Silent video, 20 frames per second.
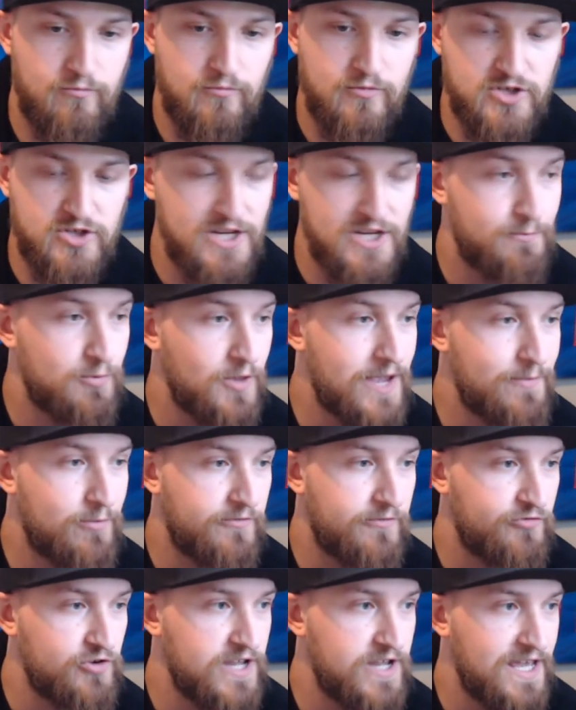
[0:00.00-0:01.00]
cheap labor
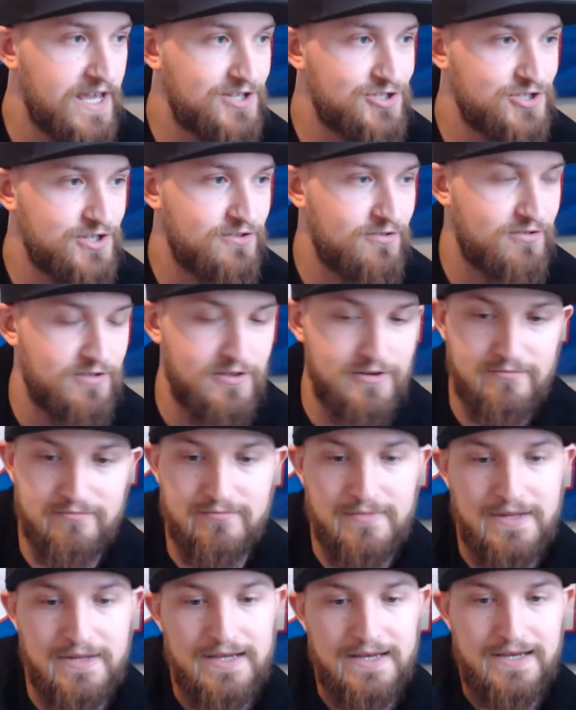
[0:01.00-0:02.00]
free agents,
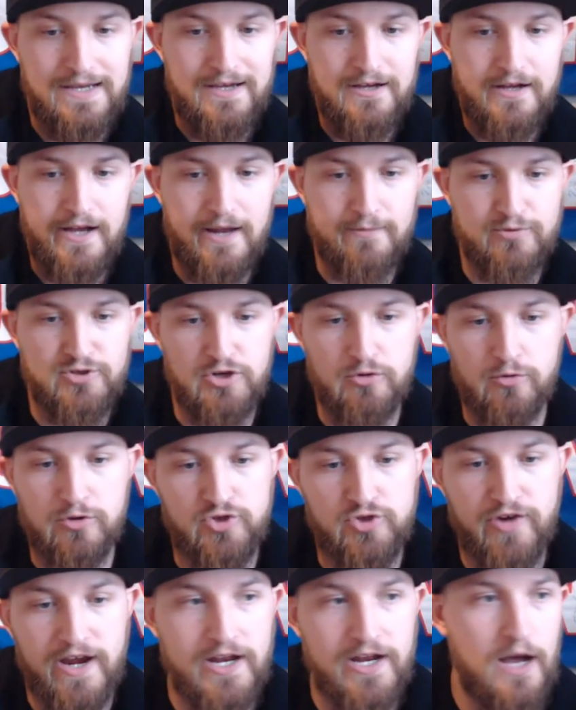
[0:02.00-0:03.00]
and I'm sure we'll
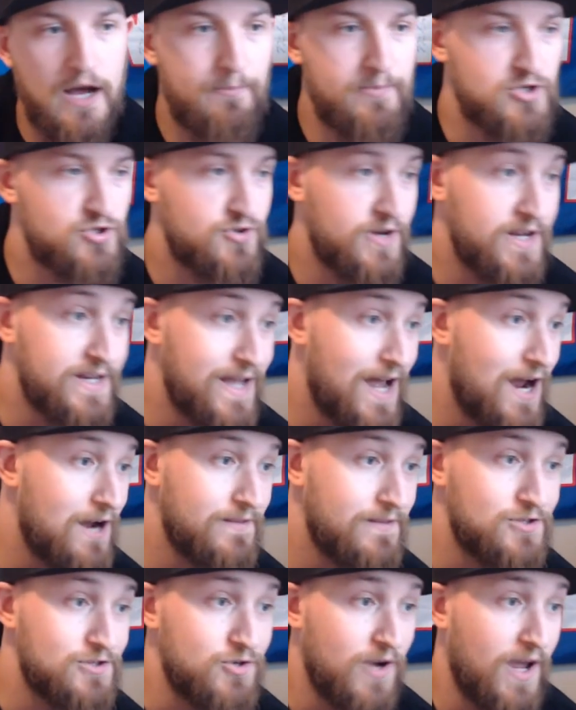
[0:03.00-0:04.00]
trade up and trade down in
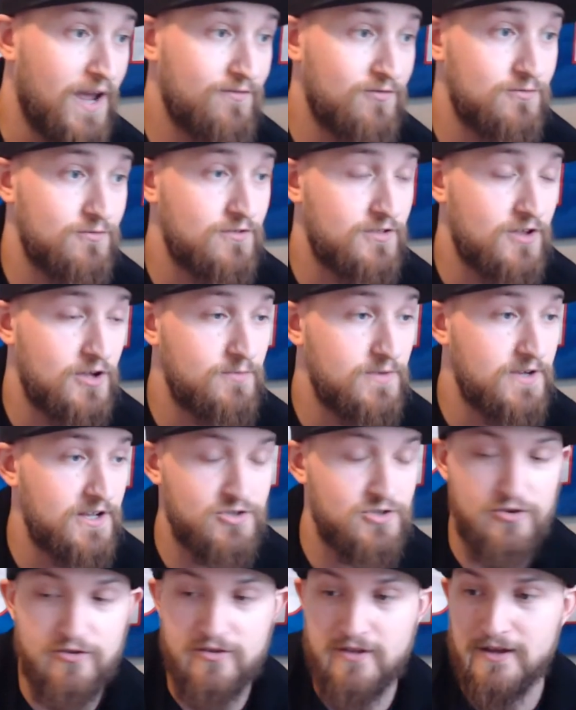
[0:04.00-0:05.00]
the draft, and it's going to be
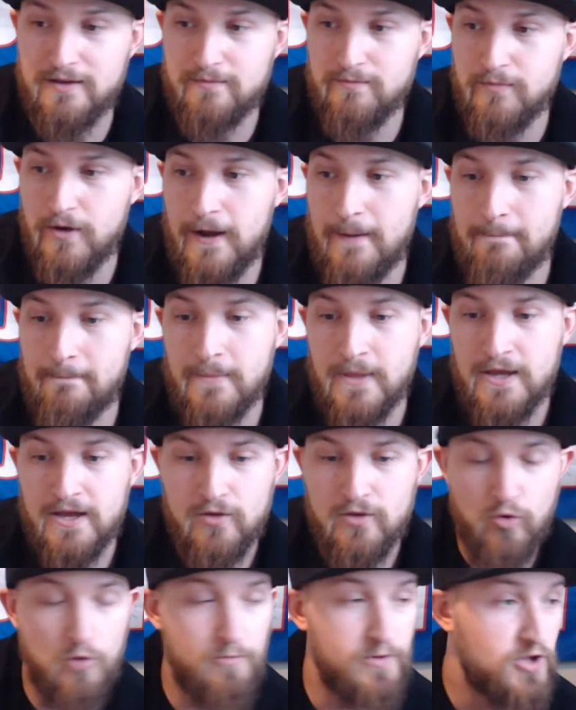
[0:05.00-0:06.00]
interesting, but
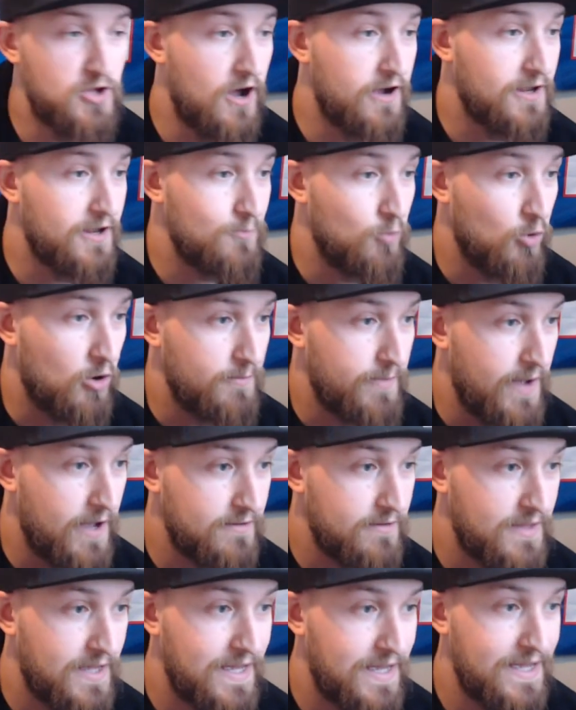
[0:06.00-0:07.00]
we'll be talking more
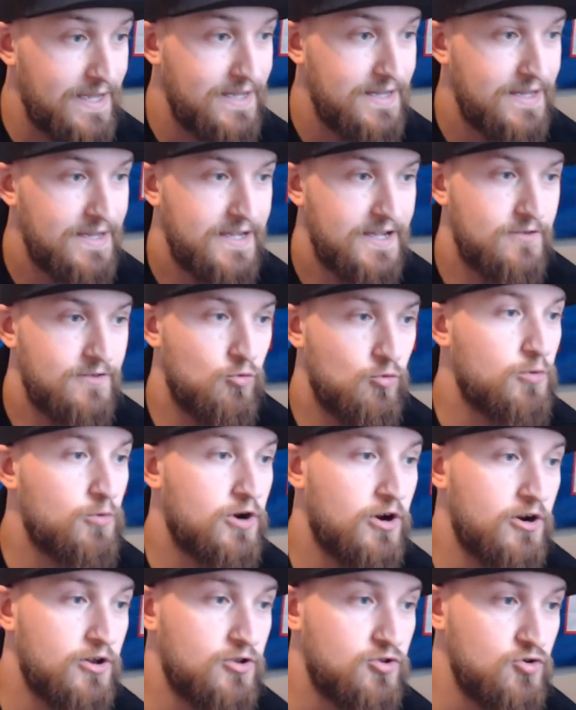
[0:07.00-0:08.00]
about that. What we're
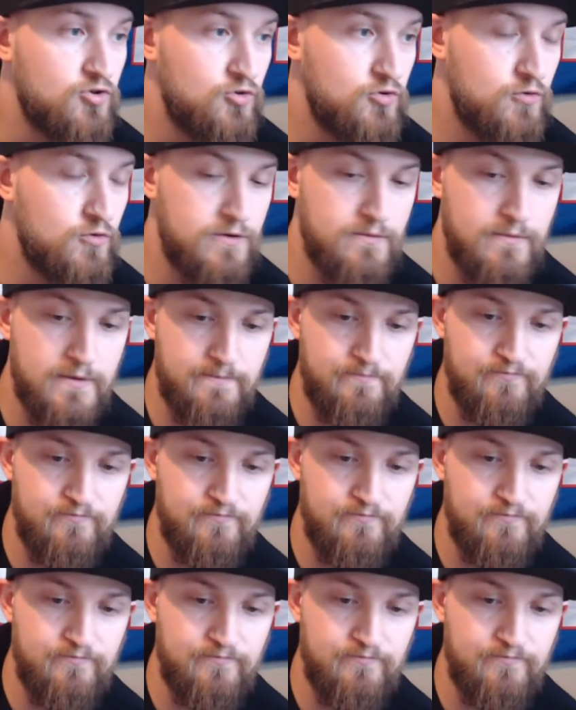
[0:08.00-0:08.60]
going to do